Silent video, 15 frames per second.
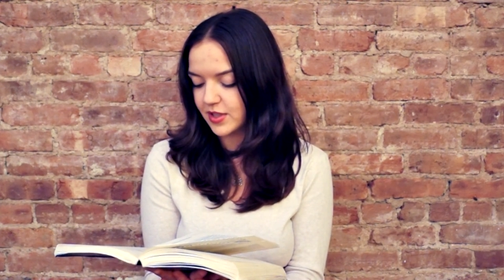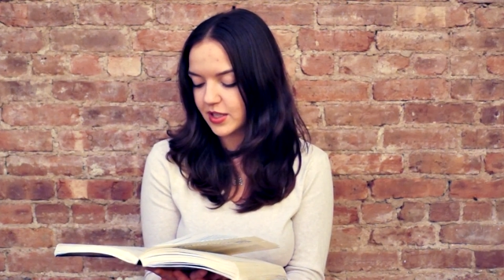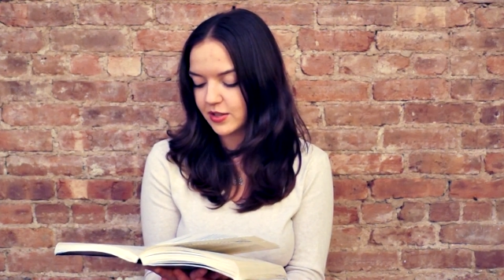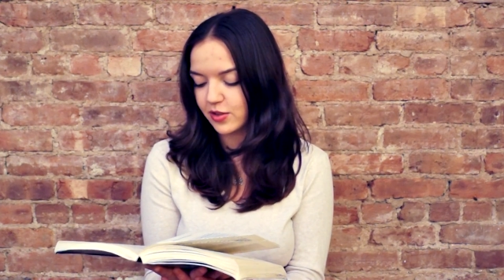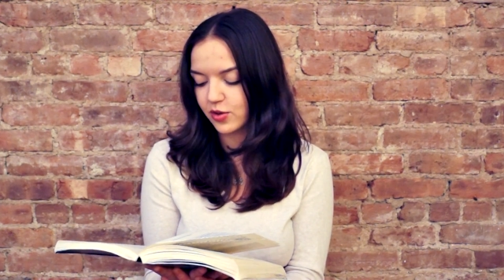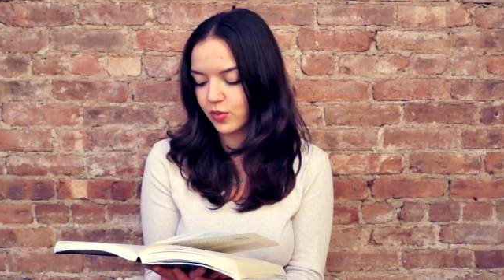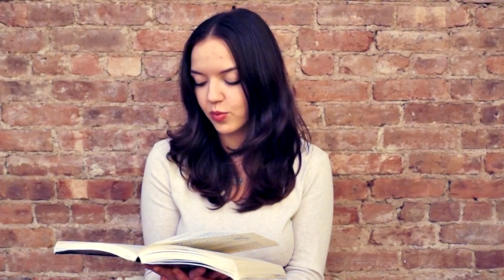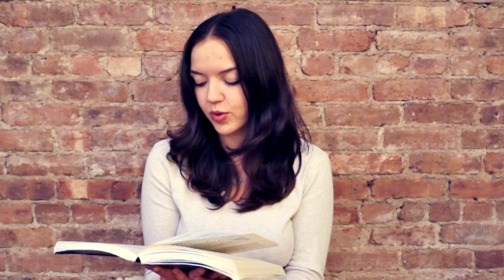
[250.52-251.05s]
to
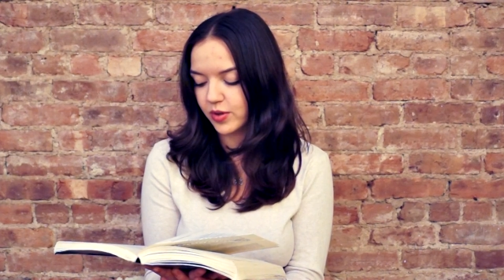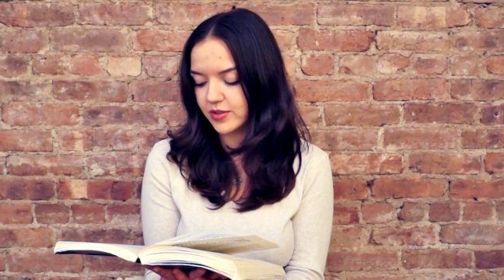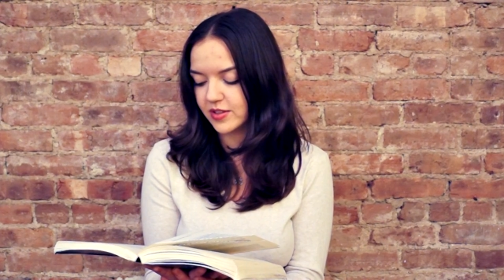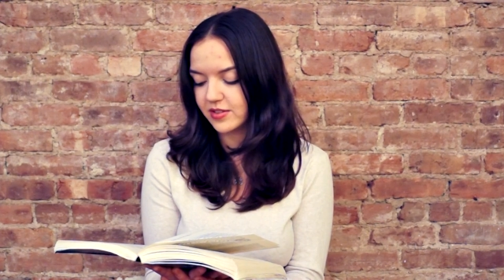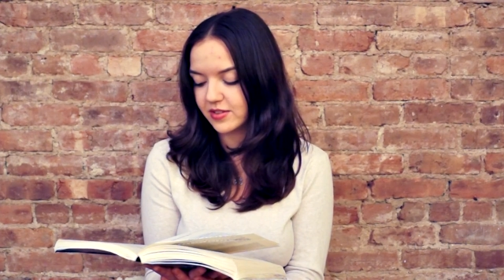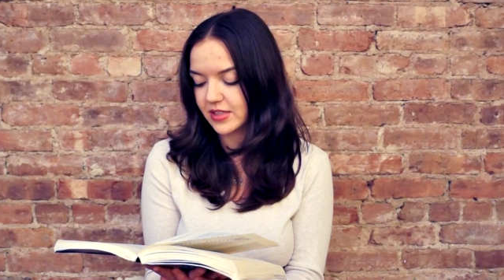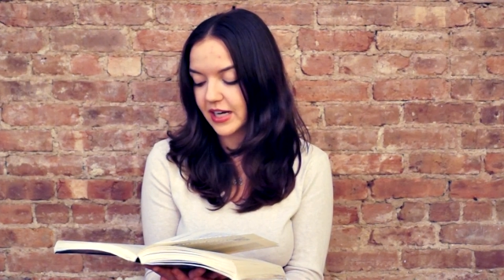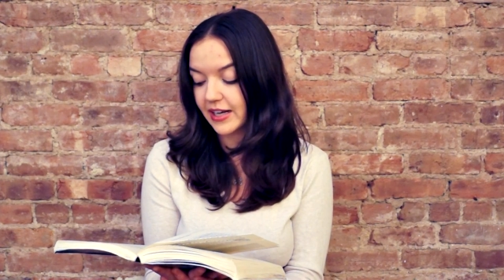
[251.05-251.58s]
the world the
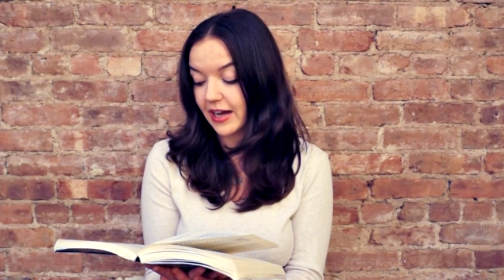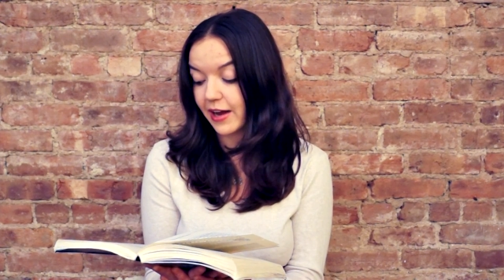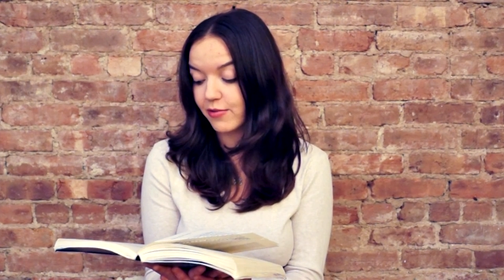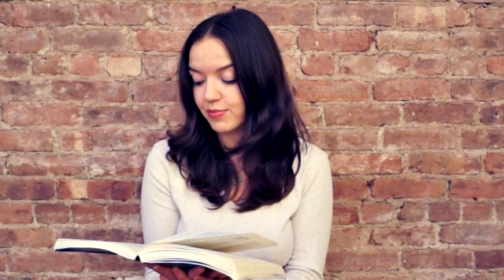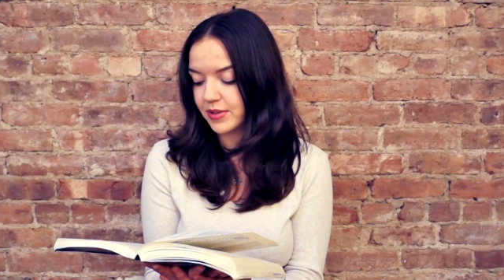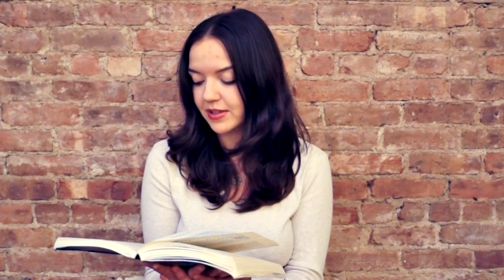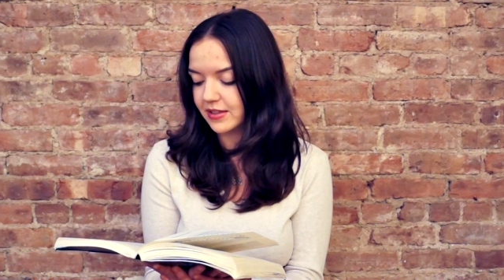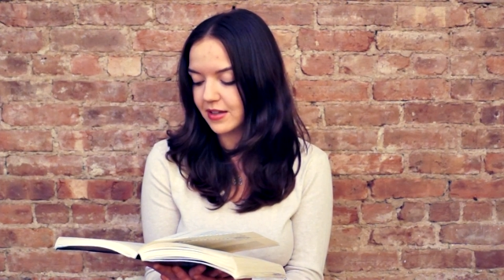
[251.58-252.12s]
sight I've
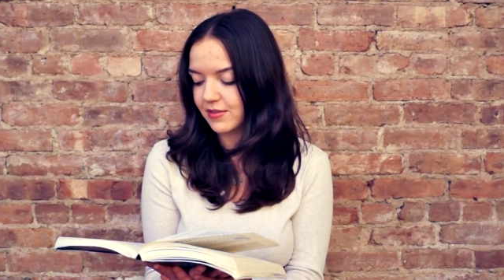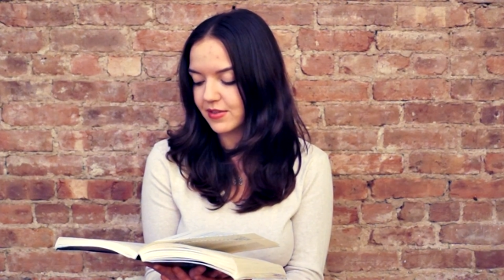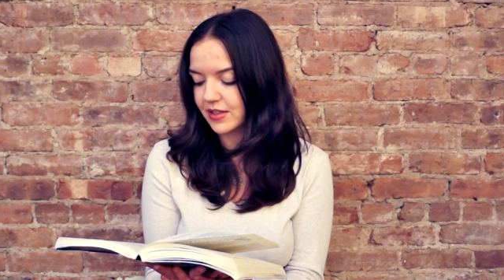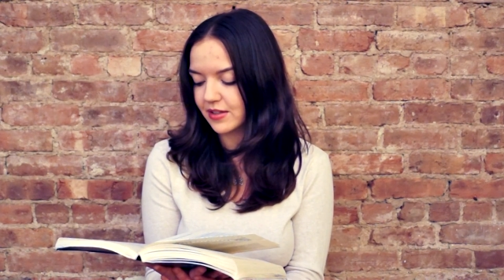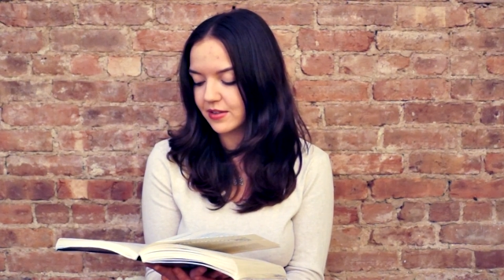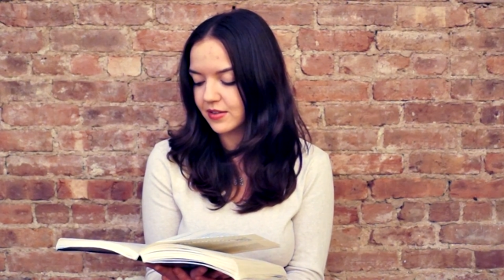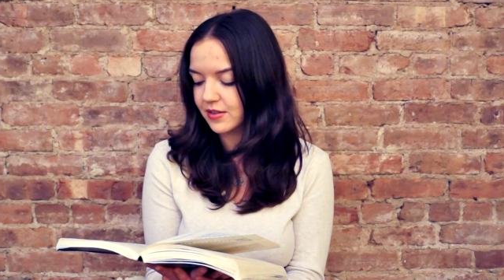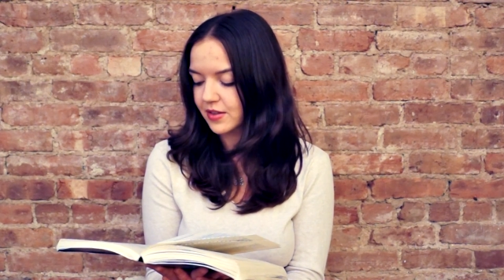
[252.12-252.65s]
been
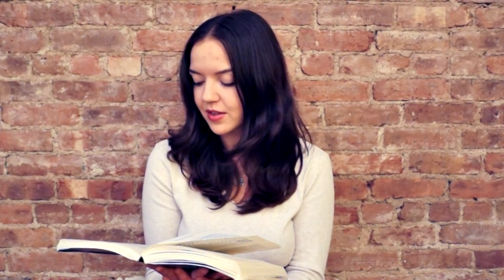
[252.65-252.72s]
given,